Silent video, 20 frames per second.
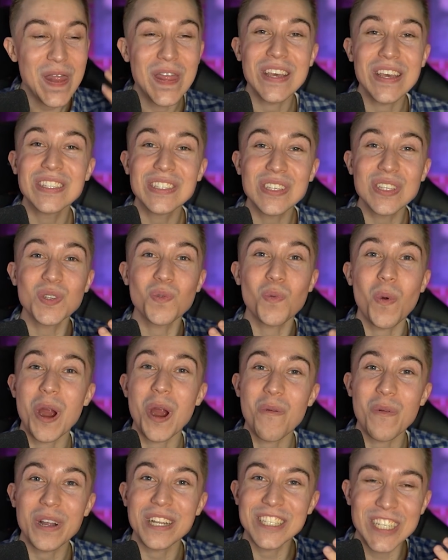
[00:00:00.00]
This is
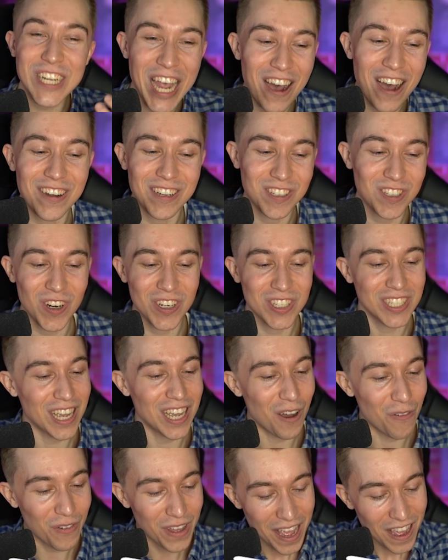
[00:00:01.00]
where we challenge
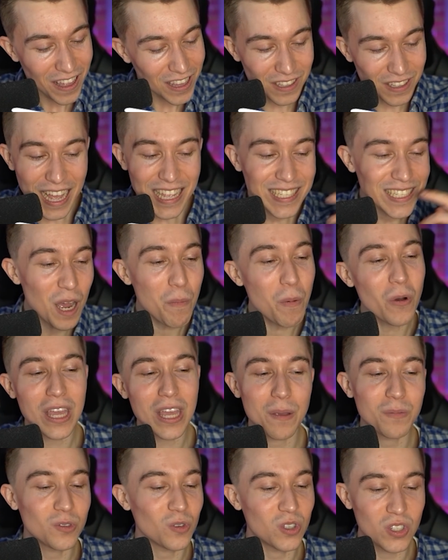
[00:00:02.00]
ourselves. The last couple of
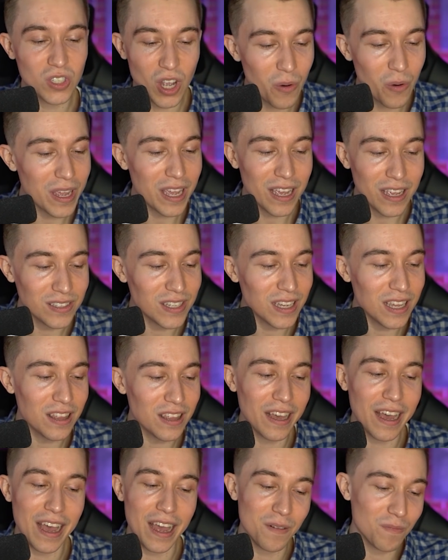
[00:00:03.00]
games were so easy
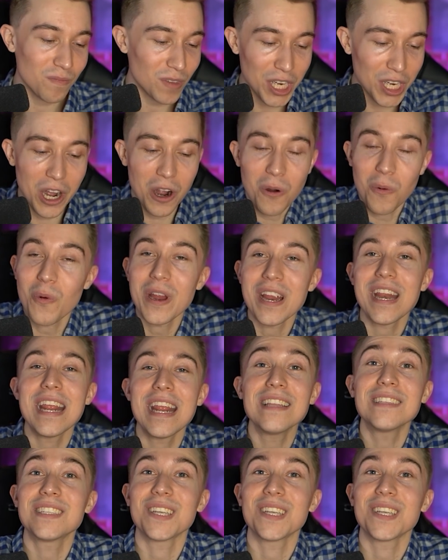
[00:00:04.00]
that, you know, we need